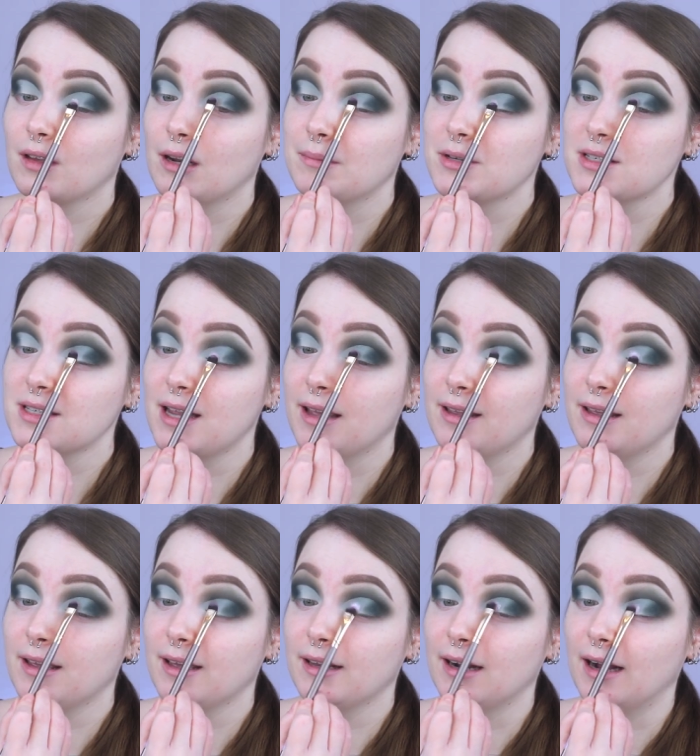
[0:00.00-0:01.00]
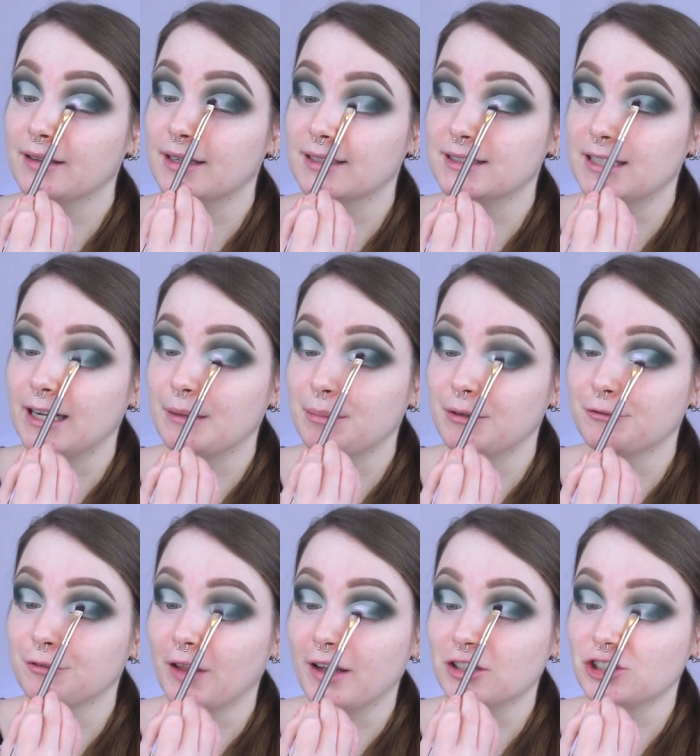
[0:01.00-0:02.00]
And I'm just taking it on this damp and
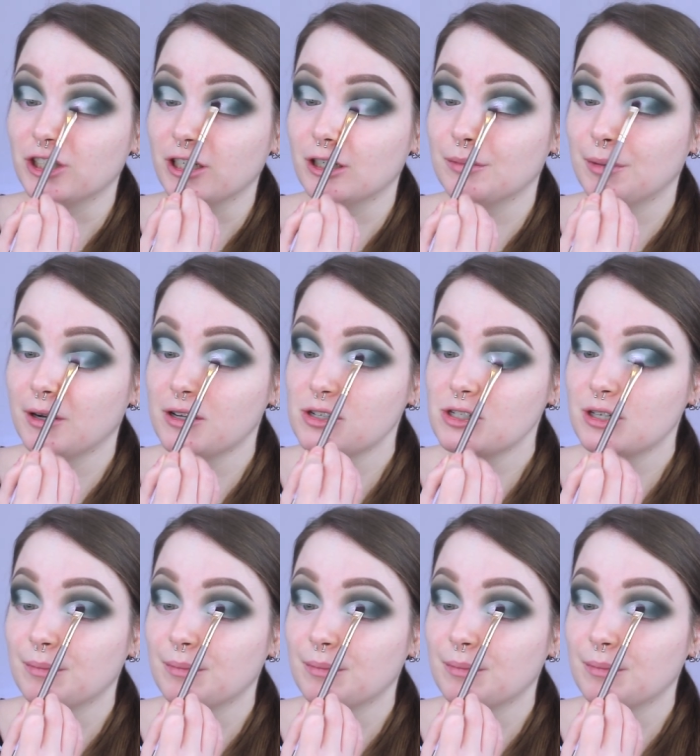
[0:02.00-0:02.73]
flat shader brush,